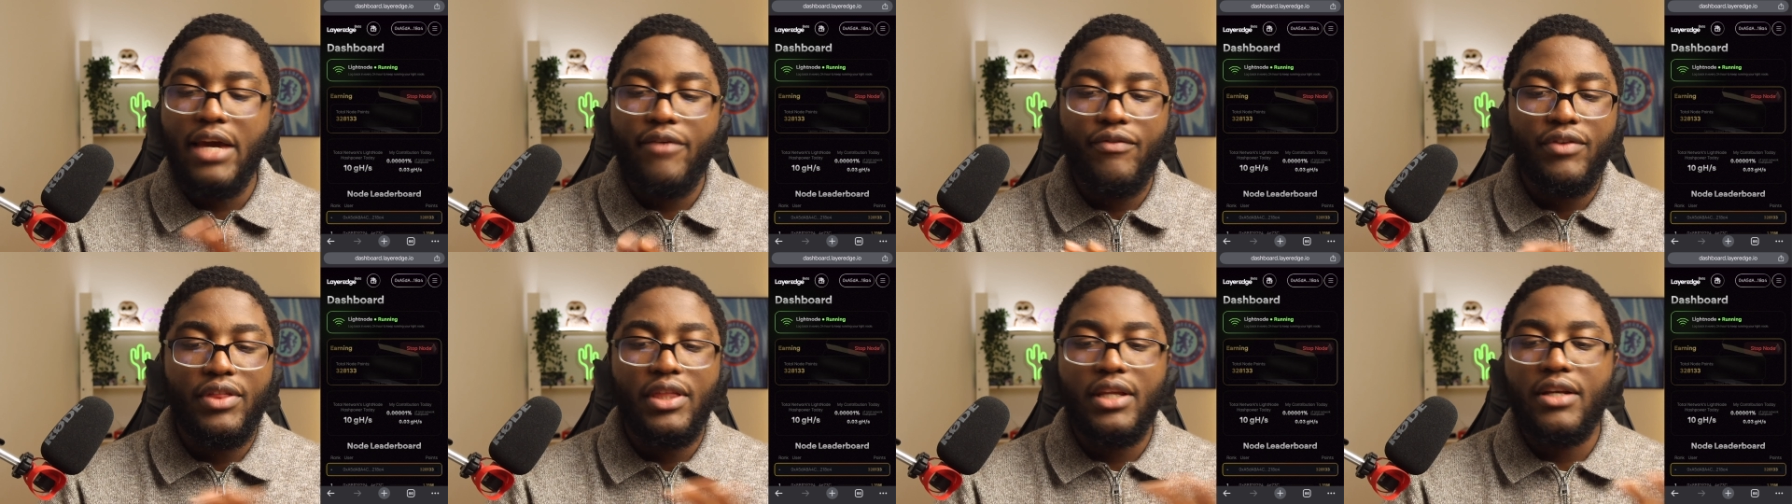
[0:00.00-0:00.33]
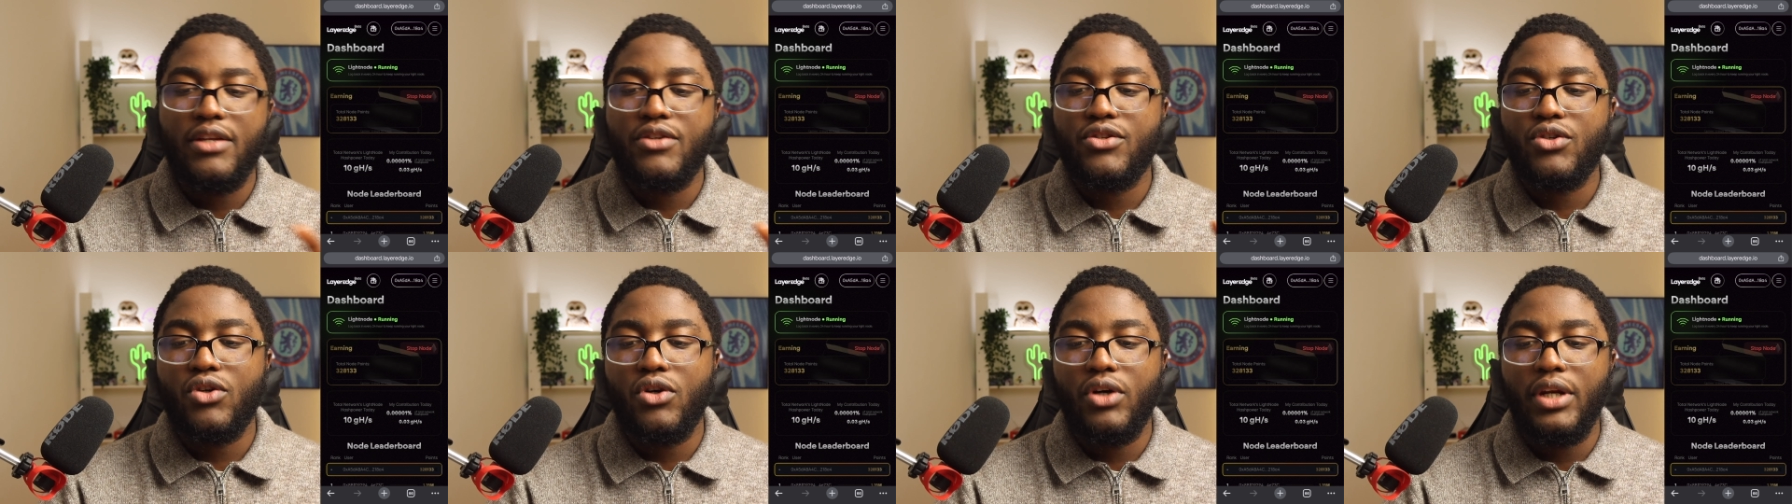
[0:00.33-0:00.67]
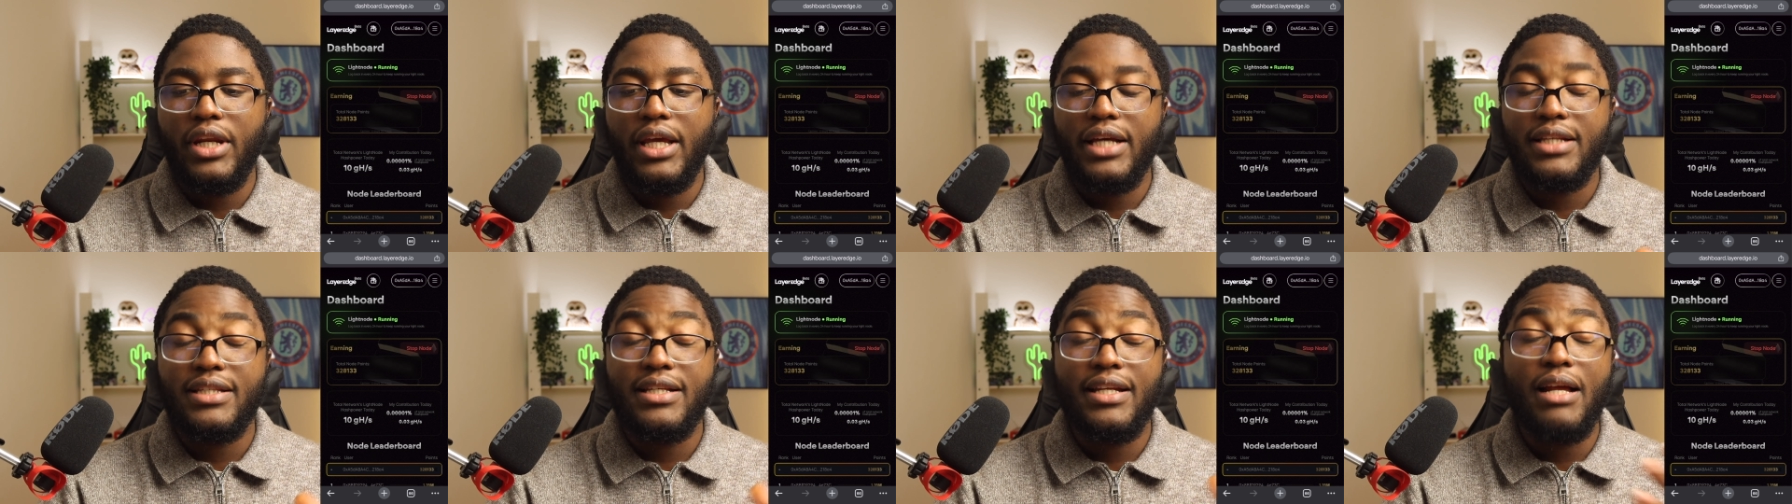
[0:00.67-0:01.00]
everything is
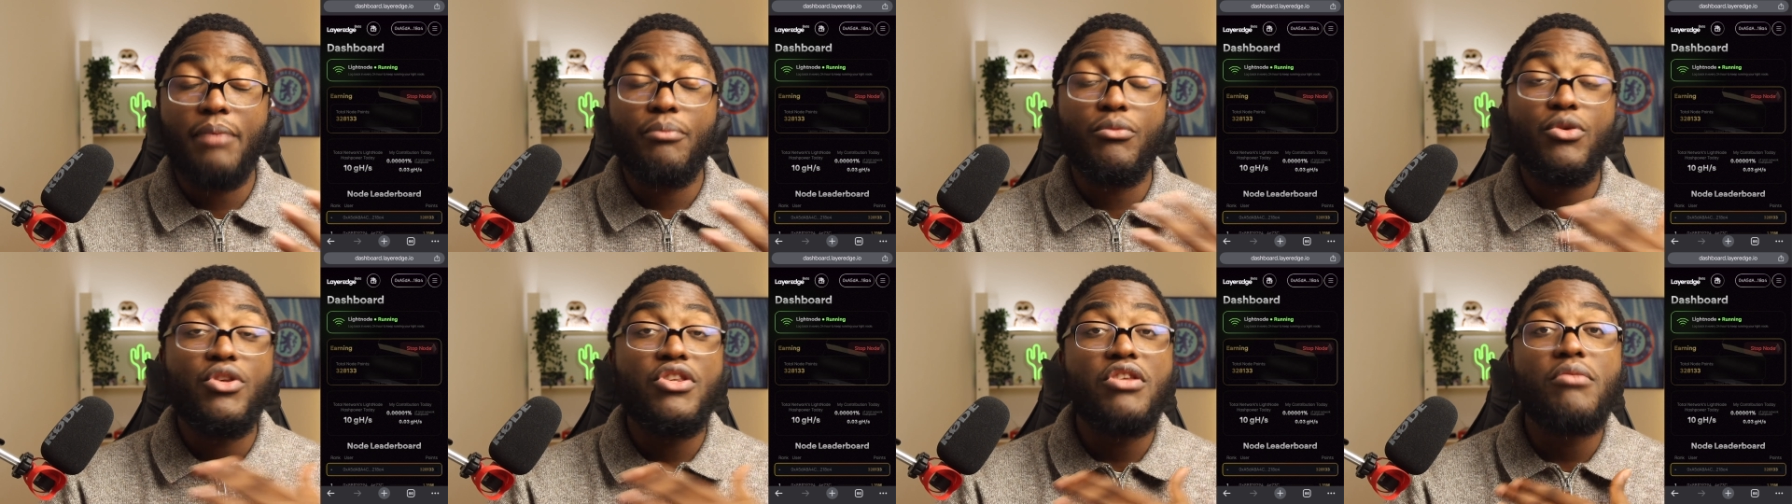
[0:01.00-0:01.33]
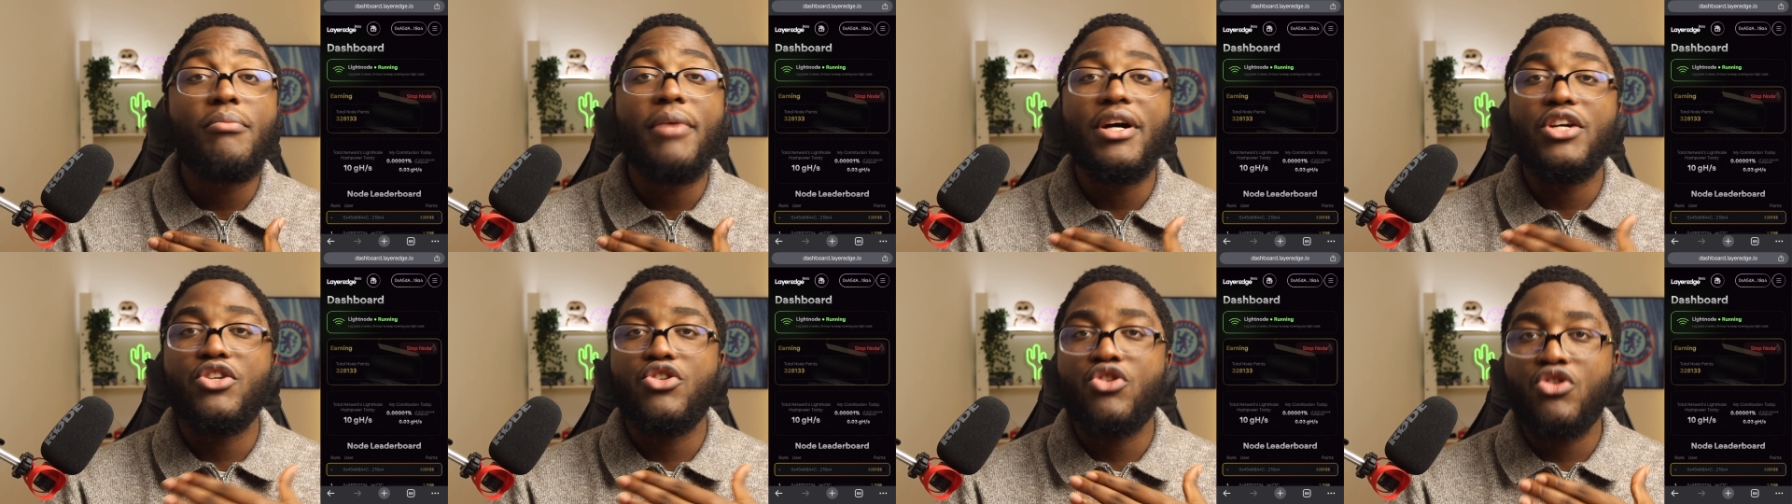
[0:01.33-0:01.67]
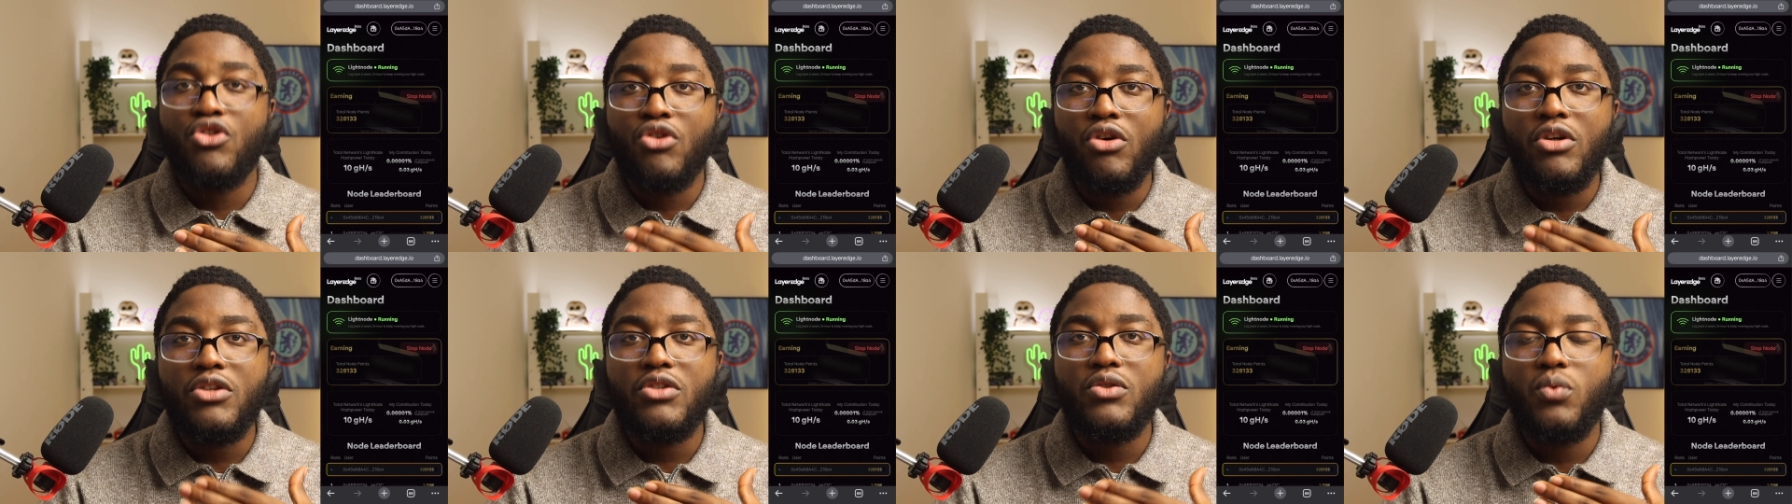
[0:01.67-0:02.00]
connected. I'm using my
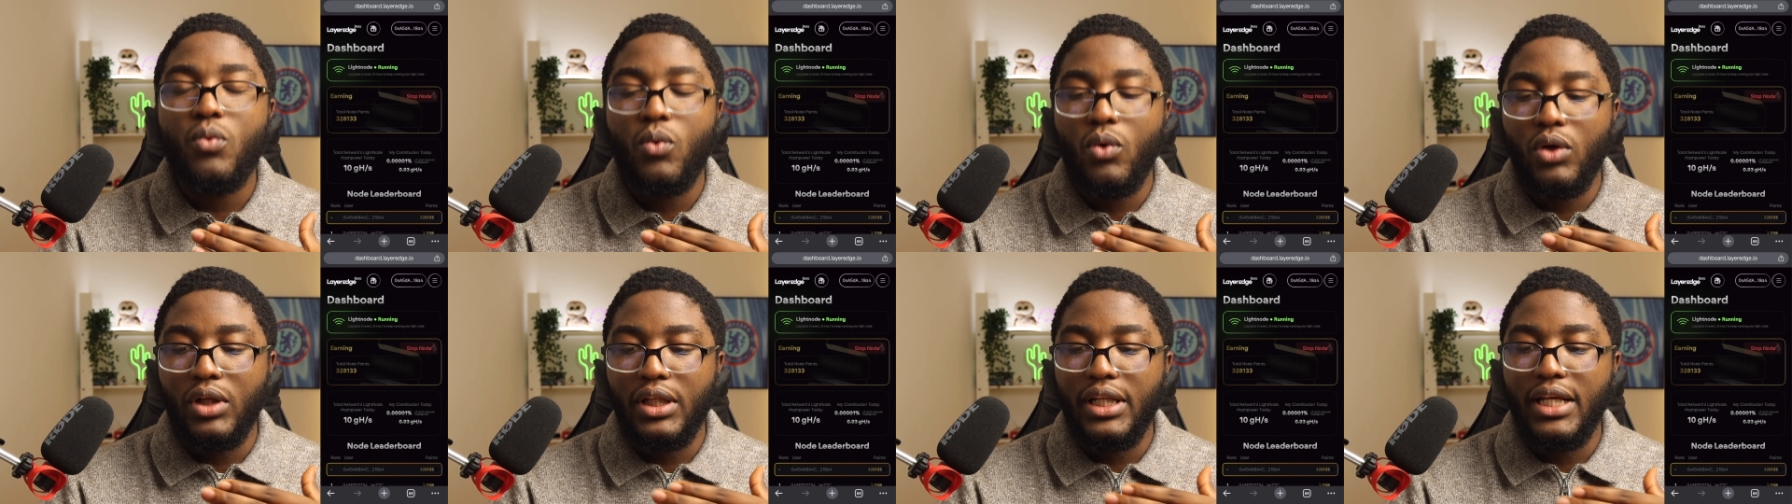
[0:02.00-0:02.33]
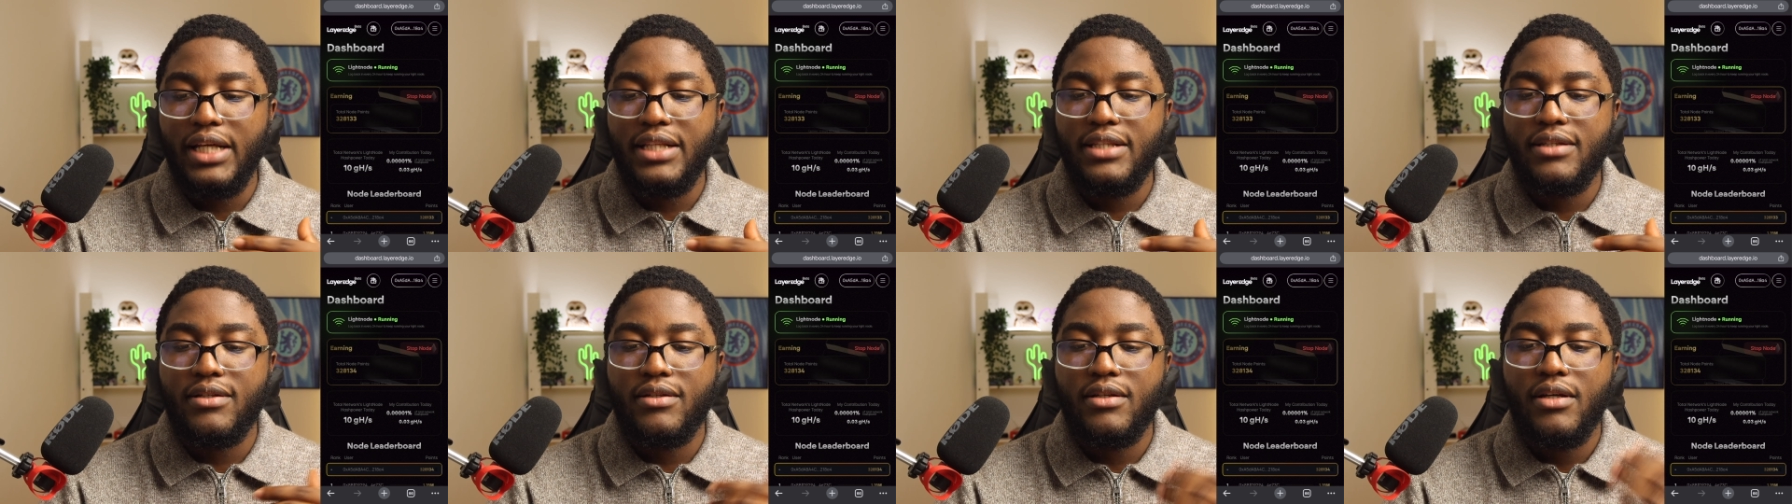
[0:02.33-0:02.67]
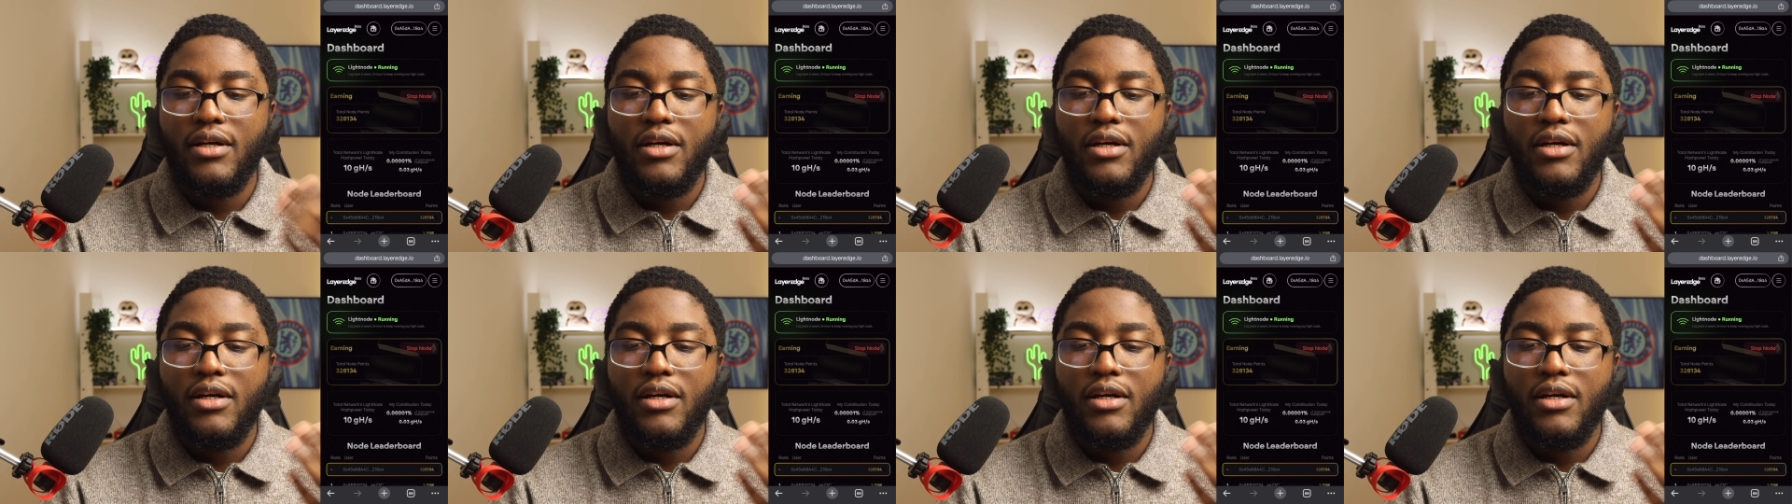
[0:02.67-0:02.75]
Trust wallet